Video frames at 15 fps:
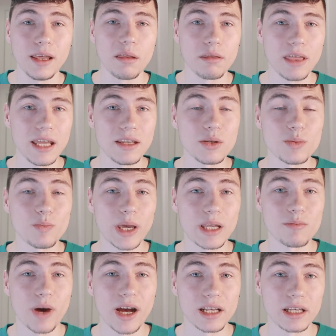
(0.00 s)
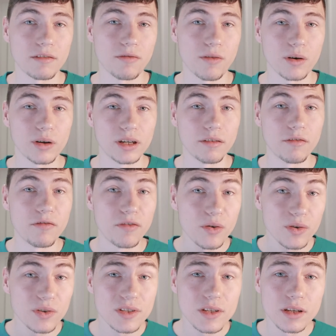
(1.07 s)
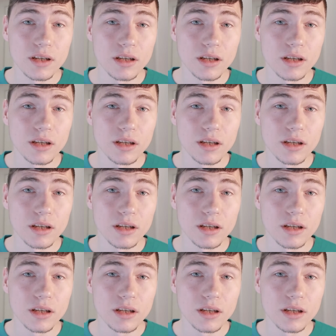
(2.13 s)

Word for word: Then you spend money for food,